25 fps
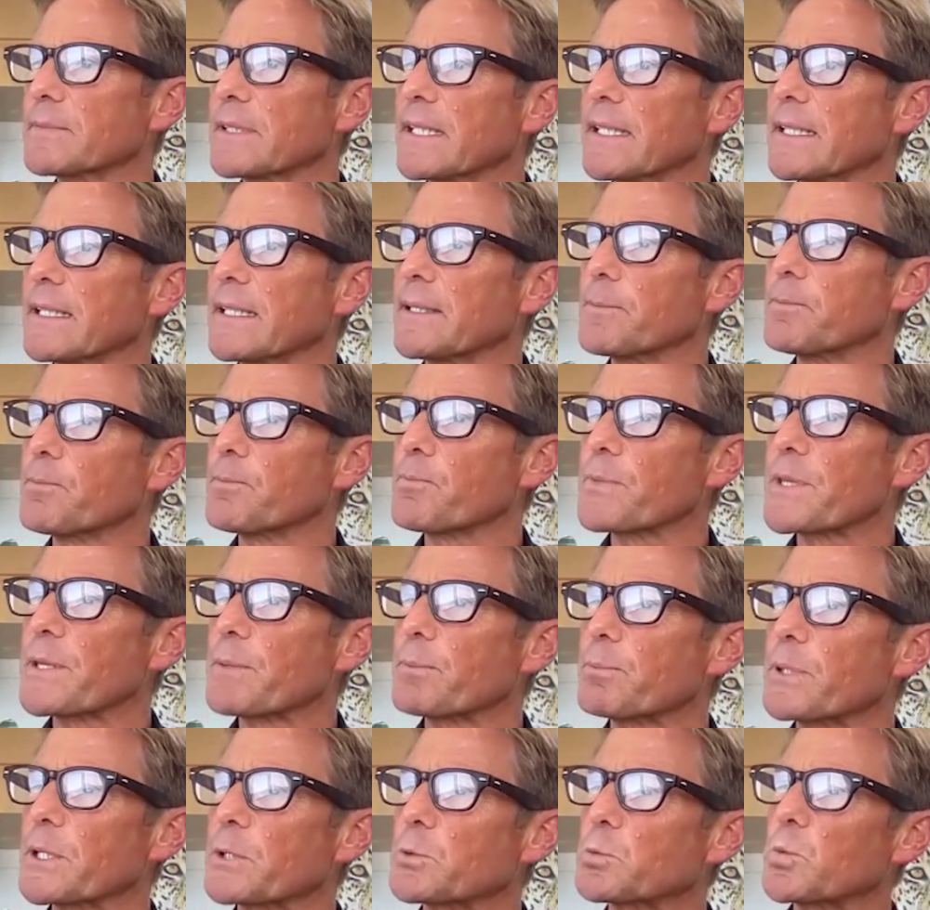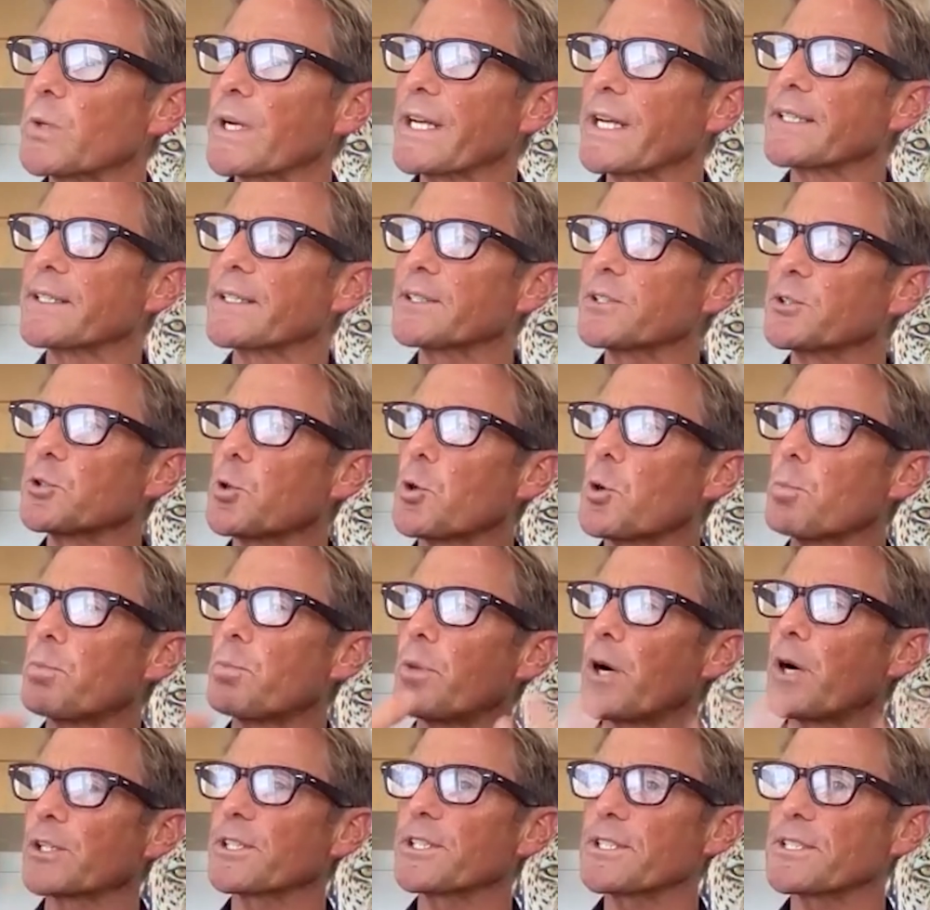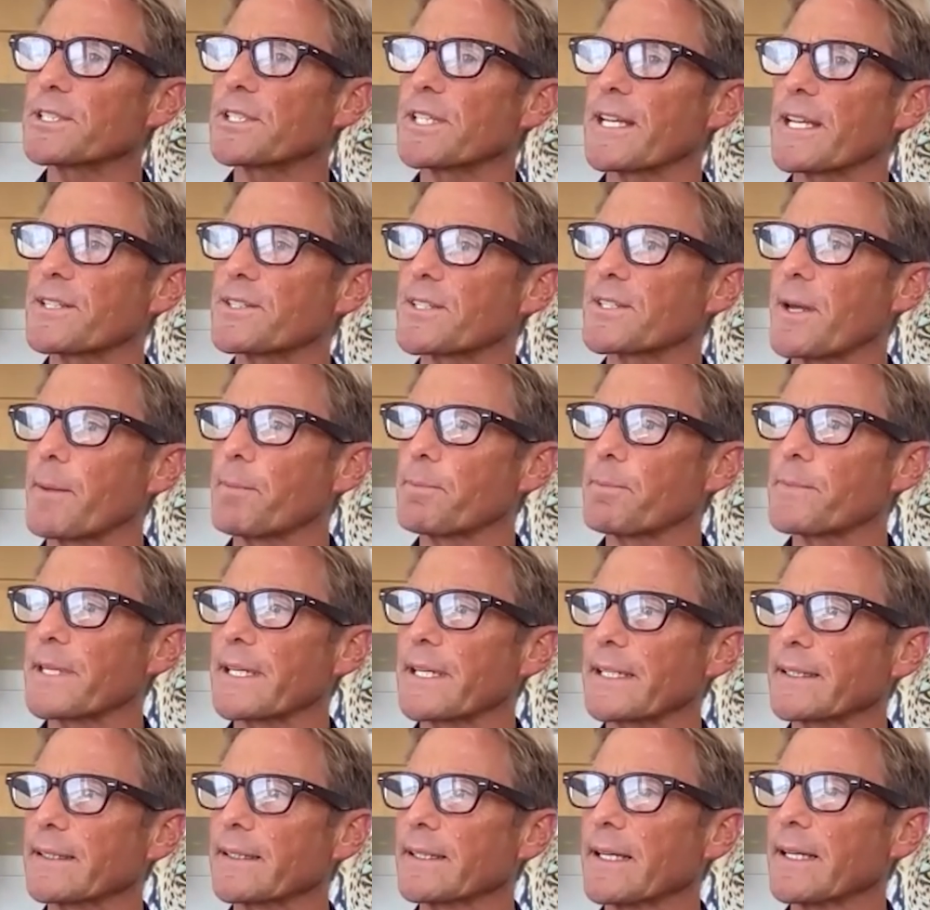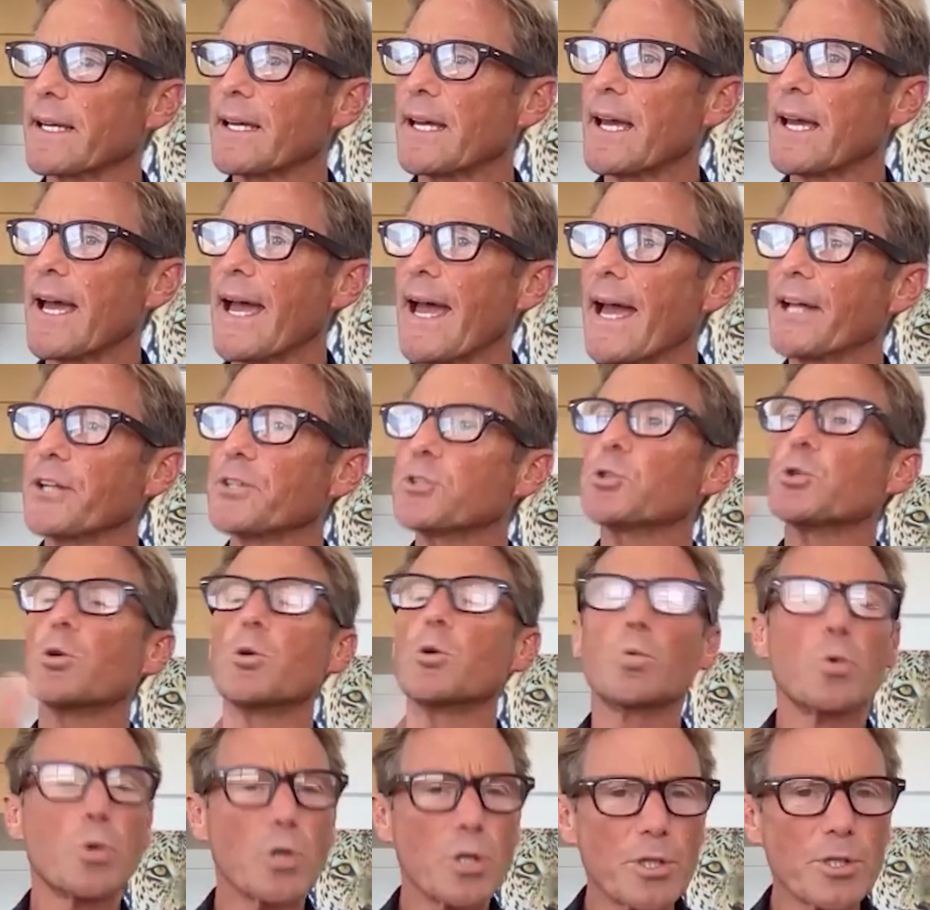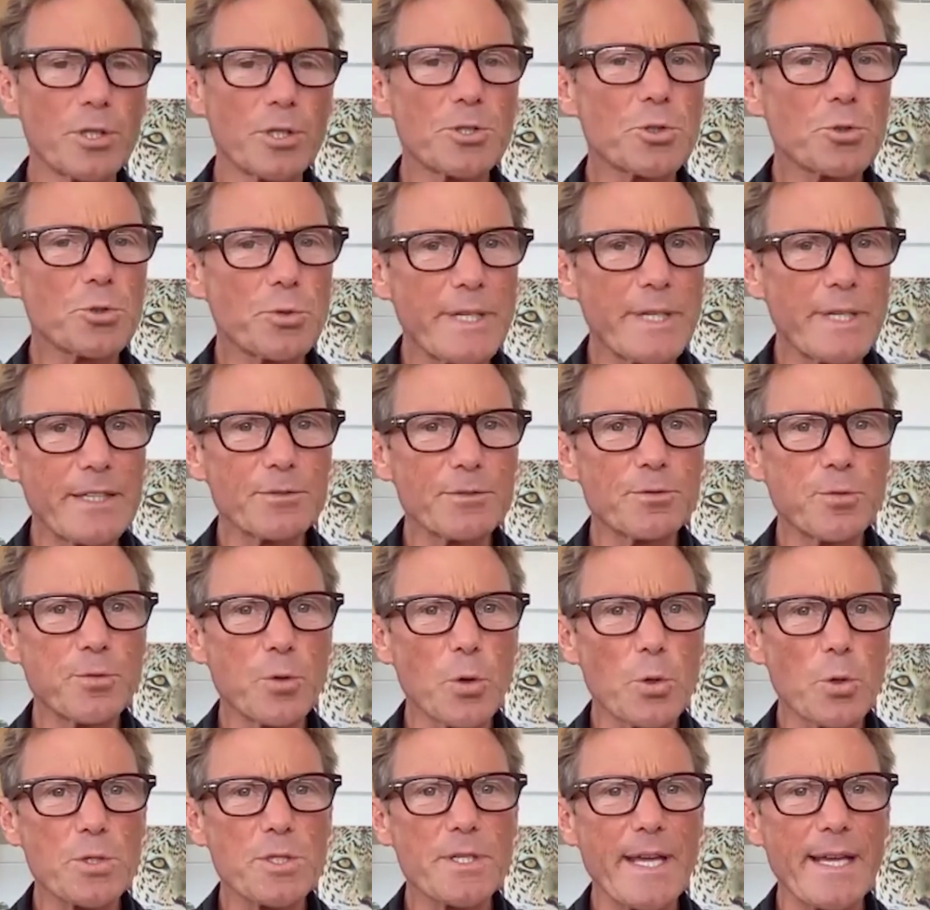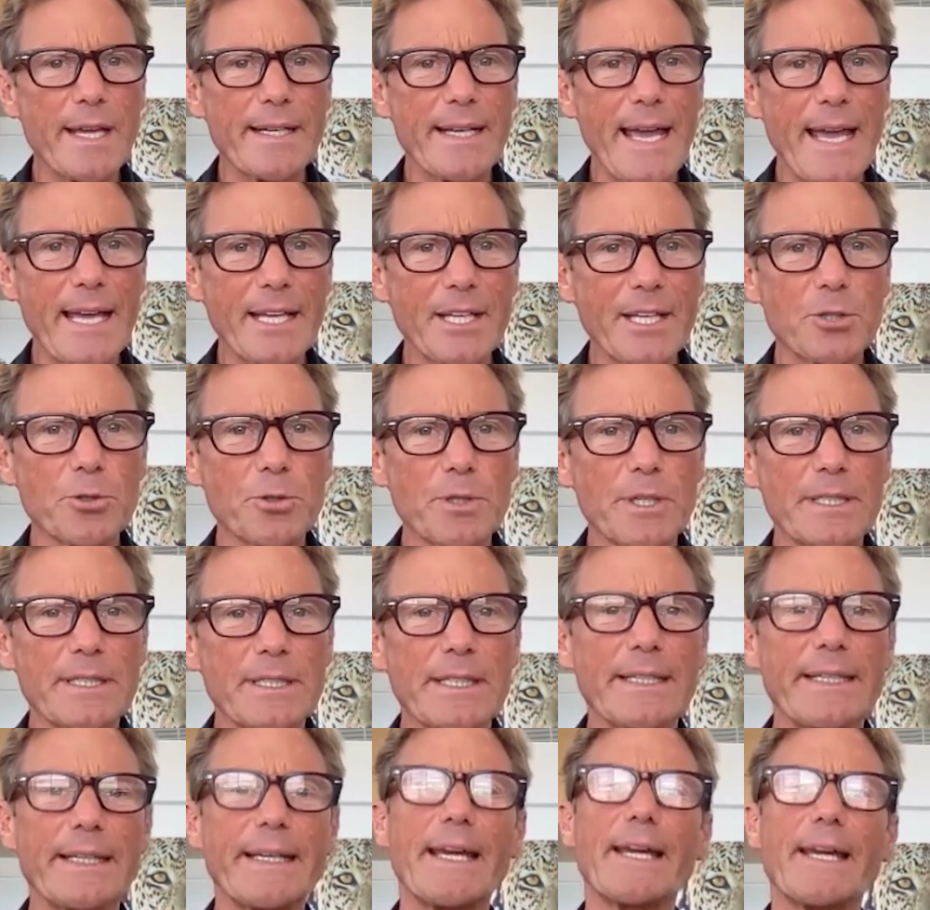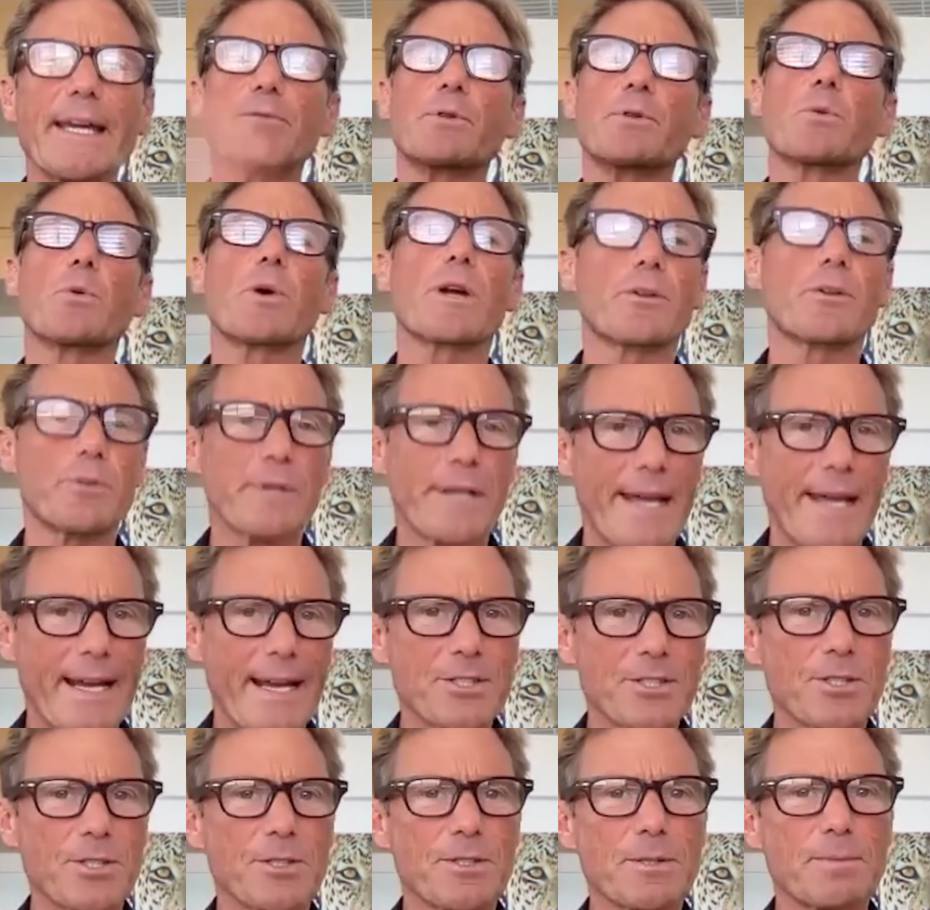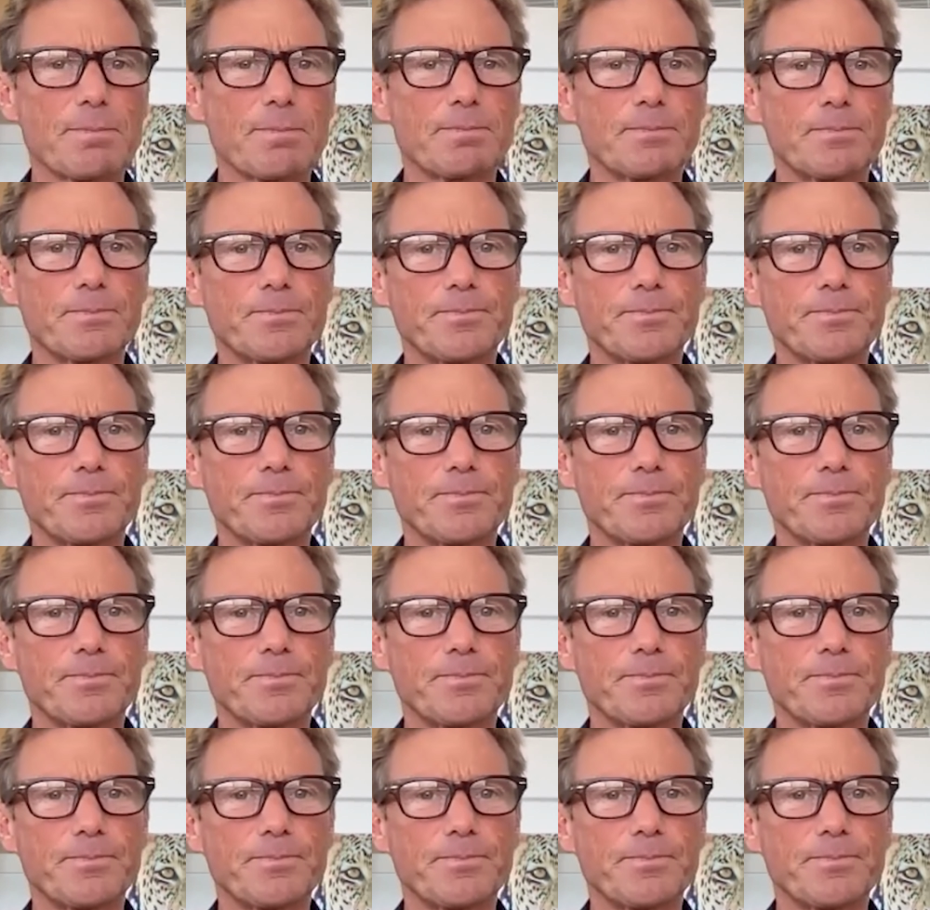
but when your body says something and your words reinforce that accurately, everyone relaxes.